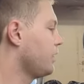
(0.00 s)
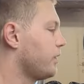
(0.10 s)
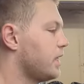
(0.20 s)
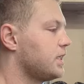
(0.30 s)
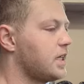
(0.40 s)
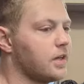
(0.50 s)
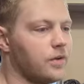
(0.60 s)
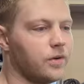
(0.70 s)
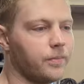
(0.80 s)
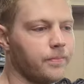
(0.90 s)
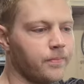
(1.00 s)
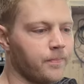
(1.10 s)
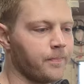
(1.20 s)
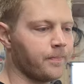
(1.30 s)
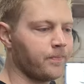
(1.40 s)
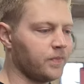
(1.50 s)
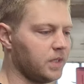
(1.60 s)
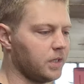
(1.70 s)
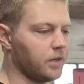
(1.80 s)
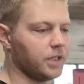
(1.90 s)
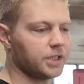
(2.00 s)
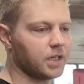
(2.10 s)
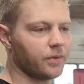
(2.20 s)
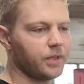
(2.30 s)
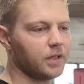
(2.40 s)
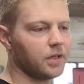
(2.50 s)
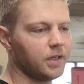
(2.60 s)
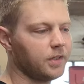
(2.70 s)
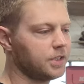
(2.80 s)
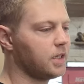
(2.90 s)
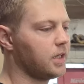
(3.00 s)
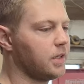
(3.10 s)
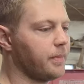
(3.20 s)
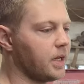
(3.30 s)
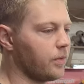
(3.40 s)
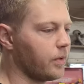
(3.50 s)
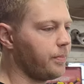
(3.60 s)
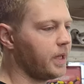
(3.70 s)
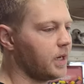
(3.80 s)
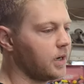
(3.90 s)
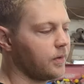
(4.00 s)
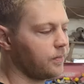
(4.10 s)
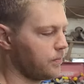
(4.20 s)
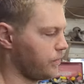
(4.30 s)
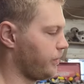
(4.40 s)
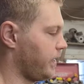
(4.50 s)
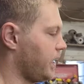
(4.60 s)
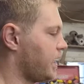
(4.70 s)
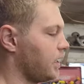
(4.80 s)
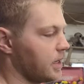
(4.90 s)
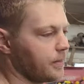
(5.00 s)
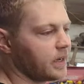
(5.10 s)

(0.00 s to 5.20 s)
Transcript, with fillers: doing this at home, you know, you start with your, oh, you saw it, the metal repair. We, I ended up